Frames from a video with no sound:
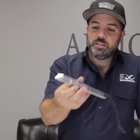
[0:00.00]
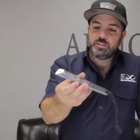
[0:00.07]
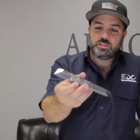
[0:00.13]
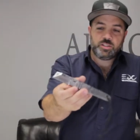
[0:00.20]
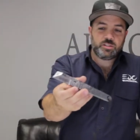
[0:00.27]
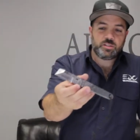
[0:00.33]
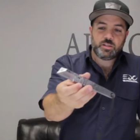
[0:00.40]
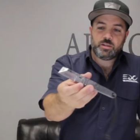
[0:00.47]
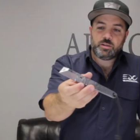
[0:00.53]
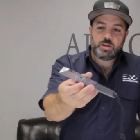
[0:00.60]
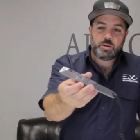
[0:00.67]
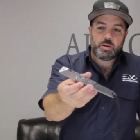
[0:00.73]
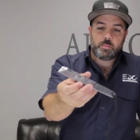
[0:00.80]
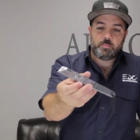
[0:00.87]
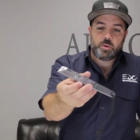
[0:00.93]
just
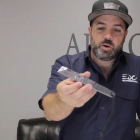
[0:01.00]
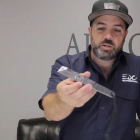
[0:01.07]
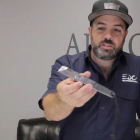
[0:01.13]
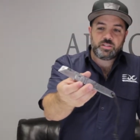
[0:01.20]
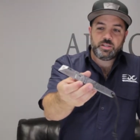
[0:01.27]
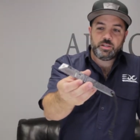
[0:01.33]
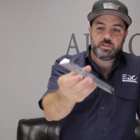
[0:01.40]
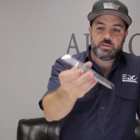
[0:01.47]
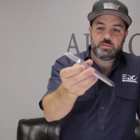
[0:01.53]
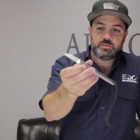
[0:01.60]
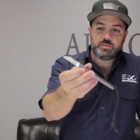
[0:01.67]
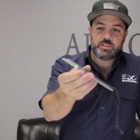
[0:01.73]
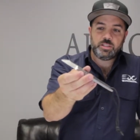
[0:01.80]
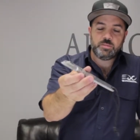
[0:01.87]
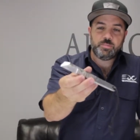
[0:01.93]
a bar steel,
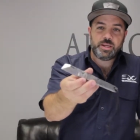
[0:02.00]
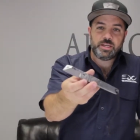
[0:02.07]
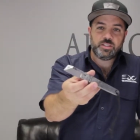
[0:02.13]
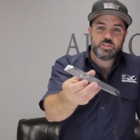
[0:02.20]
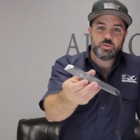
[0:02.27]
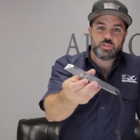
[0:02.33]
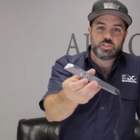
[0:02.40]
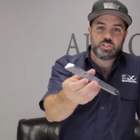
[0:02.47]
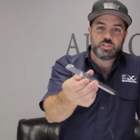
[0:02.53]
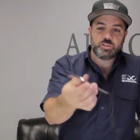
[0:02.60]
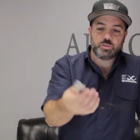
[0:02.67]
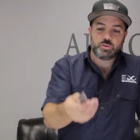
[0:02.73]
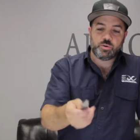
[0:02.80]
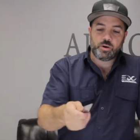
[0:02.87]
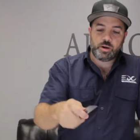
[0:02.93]
he's made into a
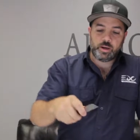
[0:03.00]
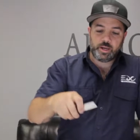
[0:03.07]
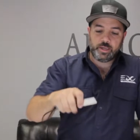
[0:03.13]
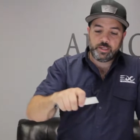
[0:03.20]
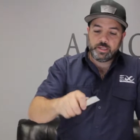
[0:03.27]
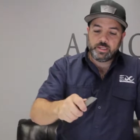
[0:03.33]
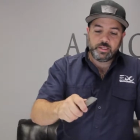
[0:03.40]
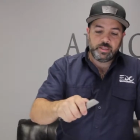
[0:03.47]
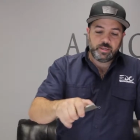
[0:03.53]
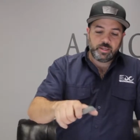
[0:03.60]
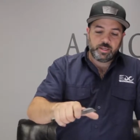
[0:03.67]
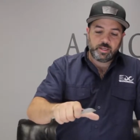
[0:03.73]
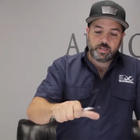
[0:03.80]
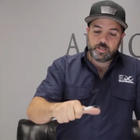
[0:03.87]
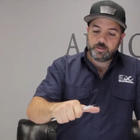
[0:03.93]
chisel grind.
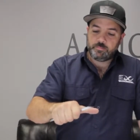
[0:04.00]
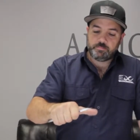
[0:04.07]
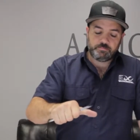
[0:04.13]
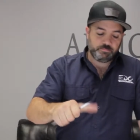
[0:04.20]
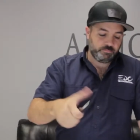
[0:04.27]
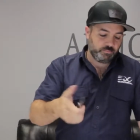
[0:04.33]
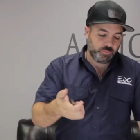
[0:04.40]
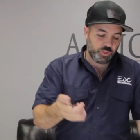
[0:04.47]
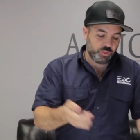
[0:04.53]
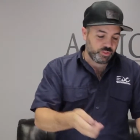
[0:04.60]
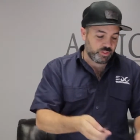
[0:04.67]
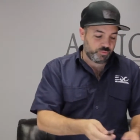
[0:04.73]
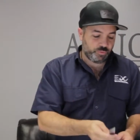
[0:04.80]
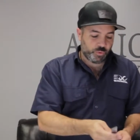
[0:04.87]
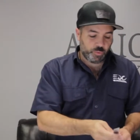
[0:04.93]
Use
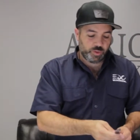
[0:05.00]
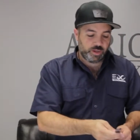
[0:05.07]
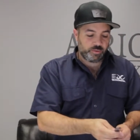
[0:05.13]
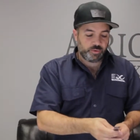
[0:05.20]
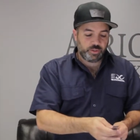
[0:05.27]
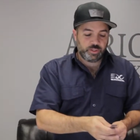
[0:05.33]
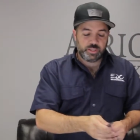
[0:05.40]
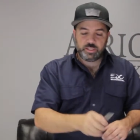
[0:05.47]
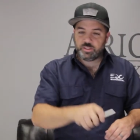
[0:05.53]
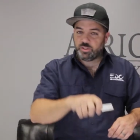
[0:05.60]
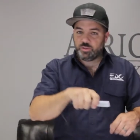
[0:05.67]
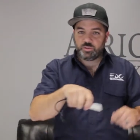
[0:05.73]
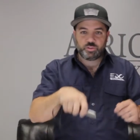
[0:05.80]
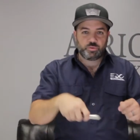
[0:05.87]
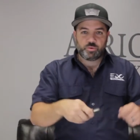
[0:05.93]
it for whatever you need
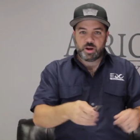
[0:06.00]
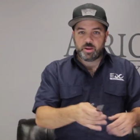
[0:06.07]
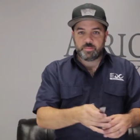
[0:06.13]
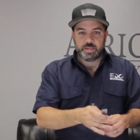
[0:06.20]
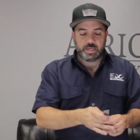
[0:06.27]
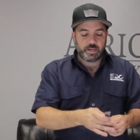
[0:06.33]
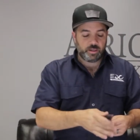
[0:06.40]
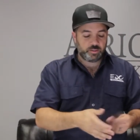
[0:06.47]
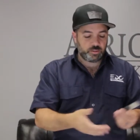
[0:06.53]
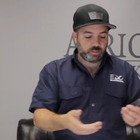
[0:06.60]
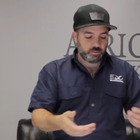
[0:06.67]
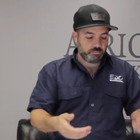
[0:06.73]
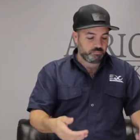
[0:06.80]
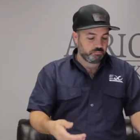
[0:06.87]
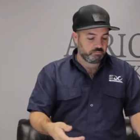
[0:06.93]
to, scribing out,
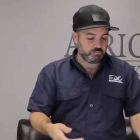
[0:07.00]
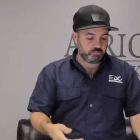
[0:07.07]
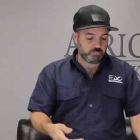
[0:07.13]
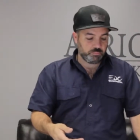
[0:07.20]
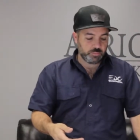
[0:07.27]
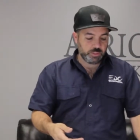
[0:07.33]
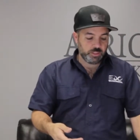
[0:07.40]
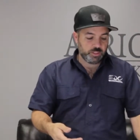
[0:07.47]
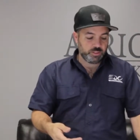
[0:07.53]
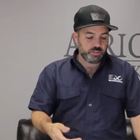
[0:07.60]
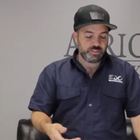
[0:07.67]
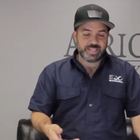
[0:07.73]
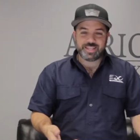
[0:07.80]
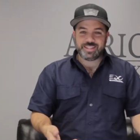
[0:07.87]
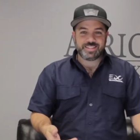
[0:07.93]

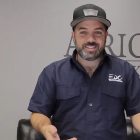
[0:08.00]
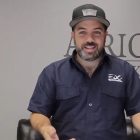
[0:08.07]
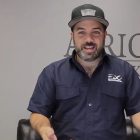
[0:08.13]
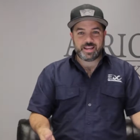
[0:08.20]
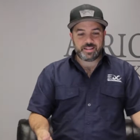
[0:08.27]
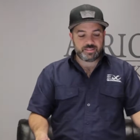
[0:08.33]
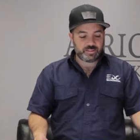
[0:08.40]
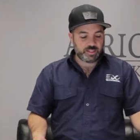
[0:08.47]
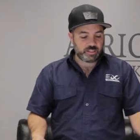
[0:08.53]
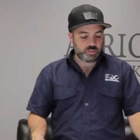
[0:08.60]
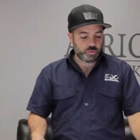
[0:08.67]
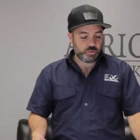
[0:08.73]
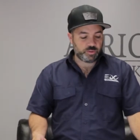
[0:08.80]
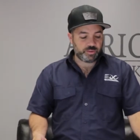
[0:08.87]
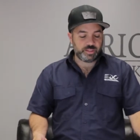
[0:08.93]
daily tasks, that
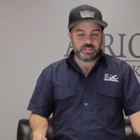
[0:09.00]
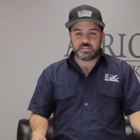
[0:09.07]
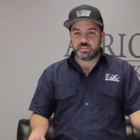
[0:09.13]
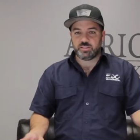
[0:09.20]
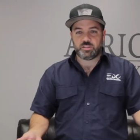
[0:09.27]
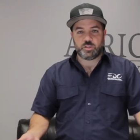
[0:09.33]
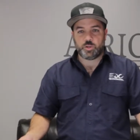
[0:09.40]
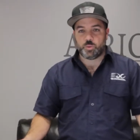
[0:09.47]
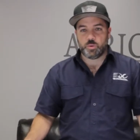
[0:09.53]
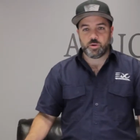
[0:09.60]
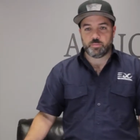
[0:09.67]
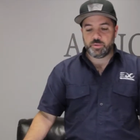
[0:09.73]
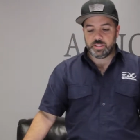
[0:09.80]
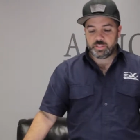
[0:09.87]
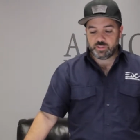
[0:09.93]
sort of thing. Sits on your
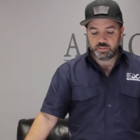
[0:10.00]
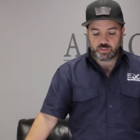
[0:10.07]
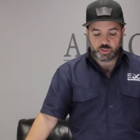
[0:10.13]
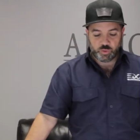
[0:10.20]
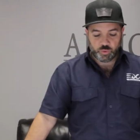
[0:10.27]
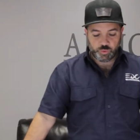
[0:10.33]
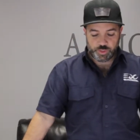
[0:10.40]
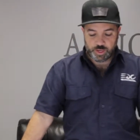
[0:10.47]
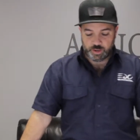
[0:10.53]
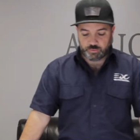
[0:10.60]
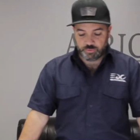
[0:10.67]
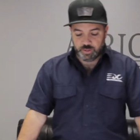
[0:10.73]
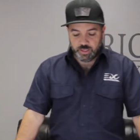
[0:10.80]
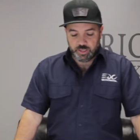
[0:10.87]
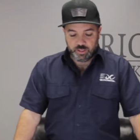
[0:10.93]
workbench. It's a cool
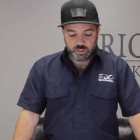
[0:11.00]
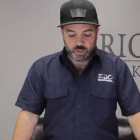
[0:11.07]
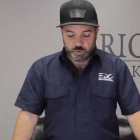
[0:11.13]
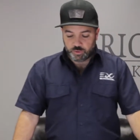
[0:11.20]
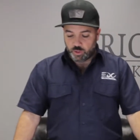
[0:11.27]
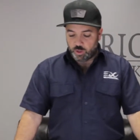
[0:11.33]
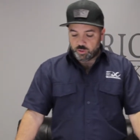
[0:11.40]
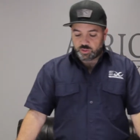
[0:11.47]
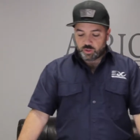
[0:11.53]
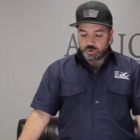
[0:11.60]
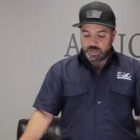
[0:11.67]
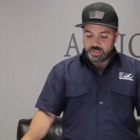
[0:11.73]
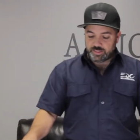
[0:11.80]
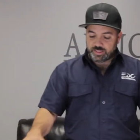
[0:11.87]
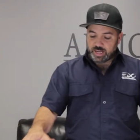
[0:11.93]
knife. So those are
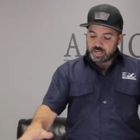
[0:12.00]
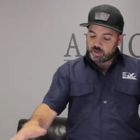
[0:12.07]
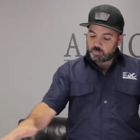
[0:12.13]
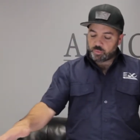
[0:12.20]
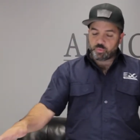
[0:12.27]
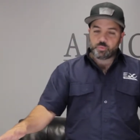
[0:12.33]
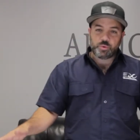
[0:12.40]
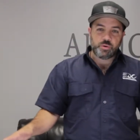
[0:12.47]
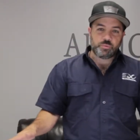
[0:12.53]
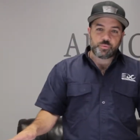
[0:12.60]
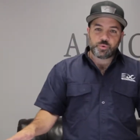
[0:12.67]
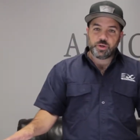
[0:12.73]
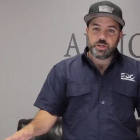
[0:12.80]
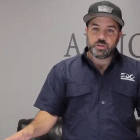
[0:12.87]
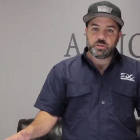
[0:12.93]
his kind of
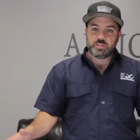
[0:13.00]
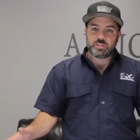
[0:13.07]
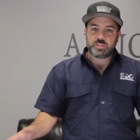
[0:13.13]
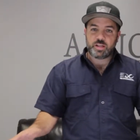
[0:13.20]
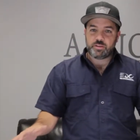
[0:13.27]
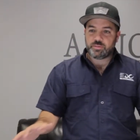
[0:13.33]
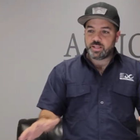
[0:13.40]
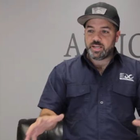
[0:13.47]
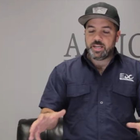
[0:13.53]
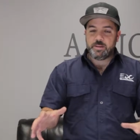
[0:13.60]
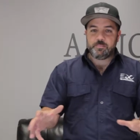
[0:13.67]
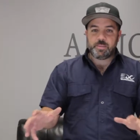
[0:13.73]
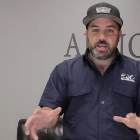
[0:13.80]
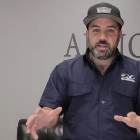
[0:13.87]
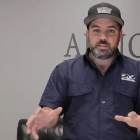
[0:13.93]
peripheral stuff that he
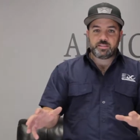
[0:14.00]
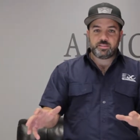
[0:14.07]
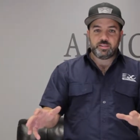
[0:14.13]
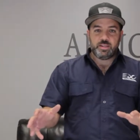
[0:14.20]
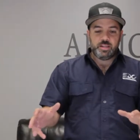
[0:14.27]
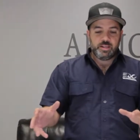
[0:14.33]
makes